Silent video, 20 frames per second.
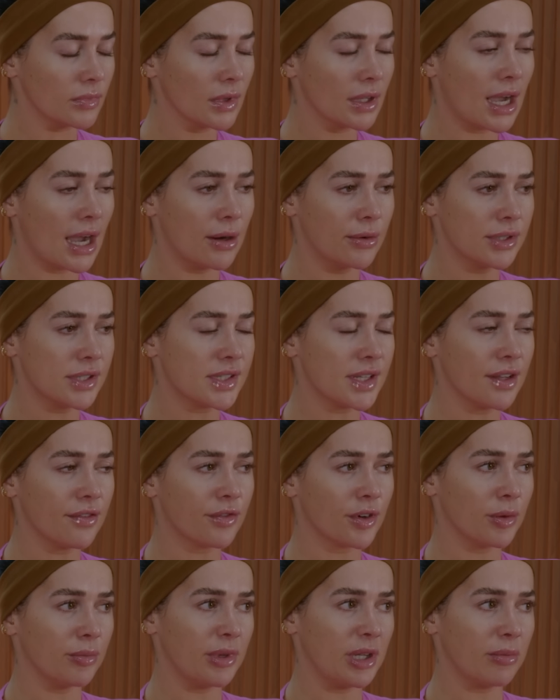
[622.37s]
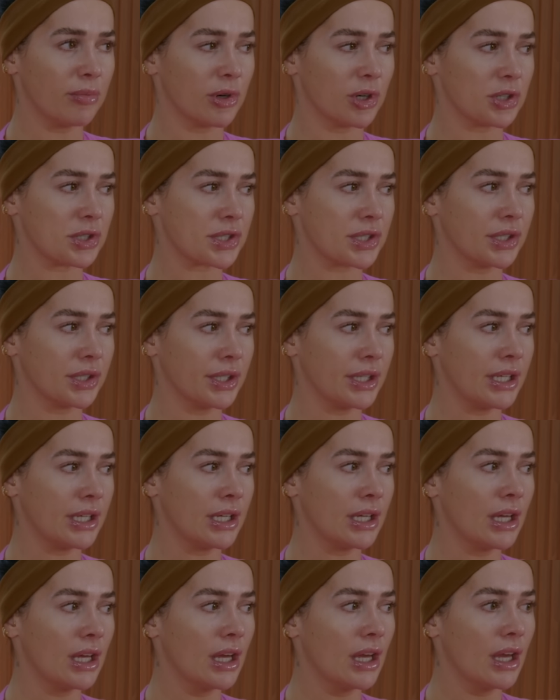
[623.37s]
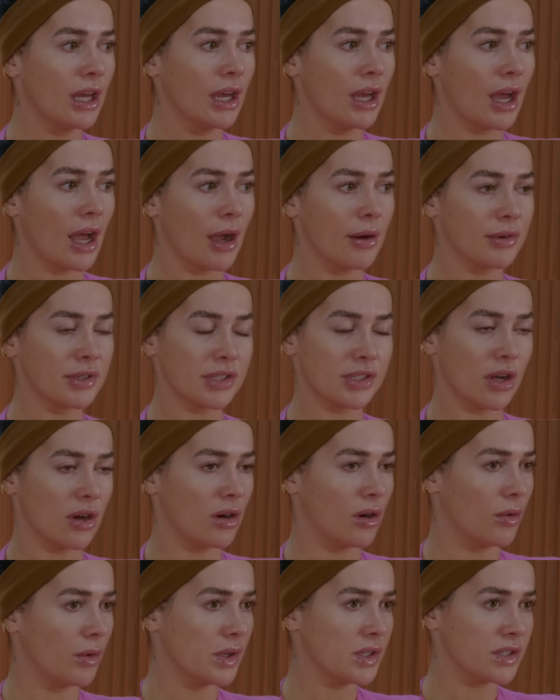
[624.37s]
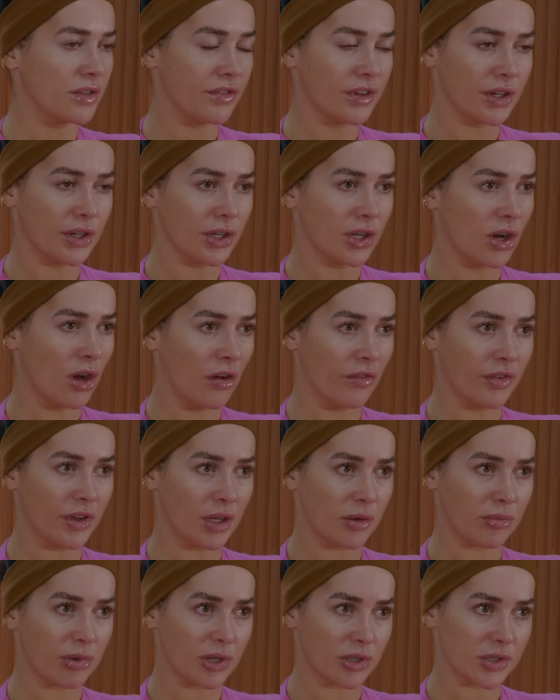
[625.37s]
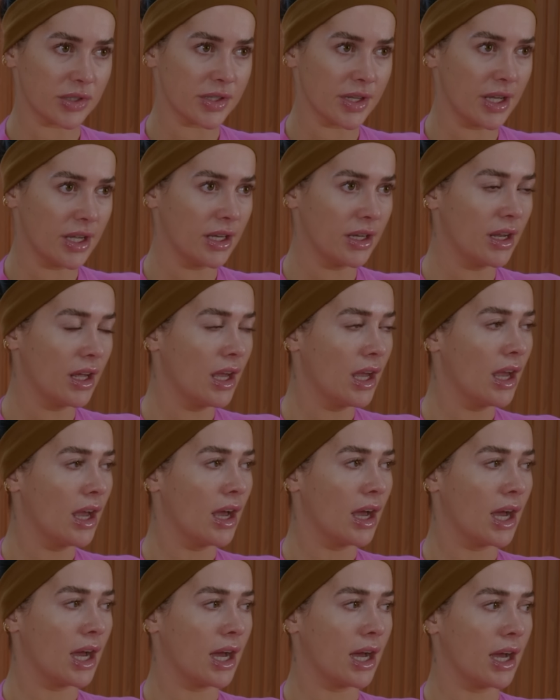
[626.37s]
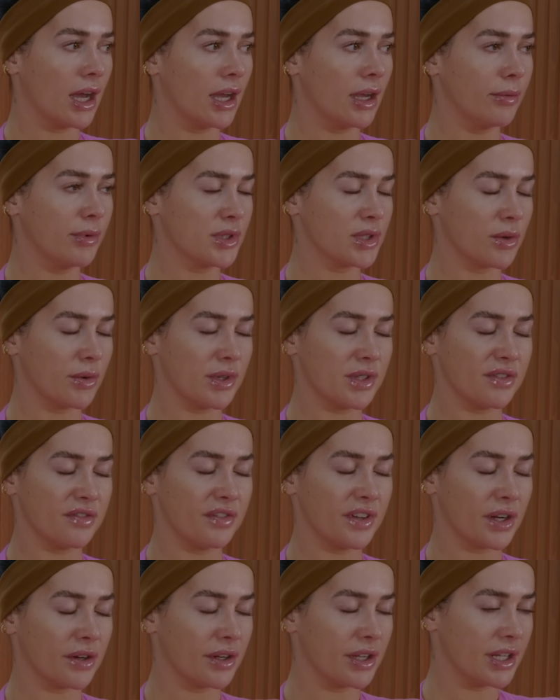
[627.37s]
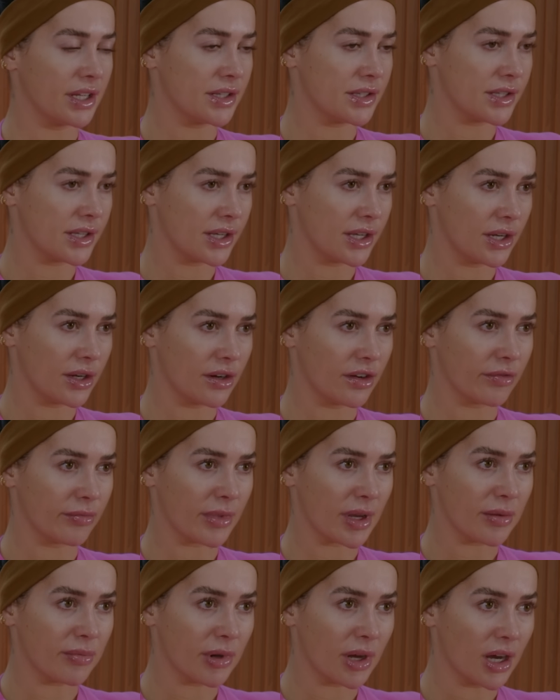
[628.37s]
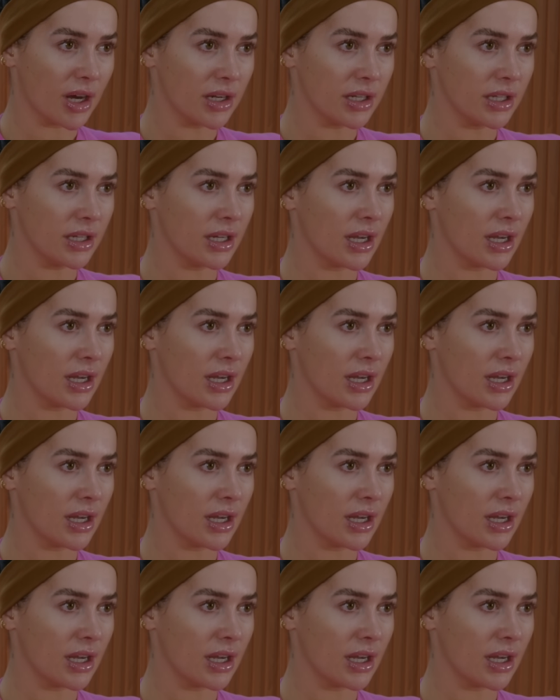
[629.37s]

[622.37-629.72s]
I would say for me personally, I was not always a very confident person. I was always very insecure of my body.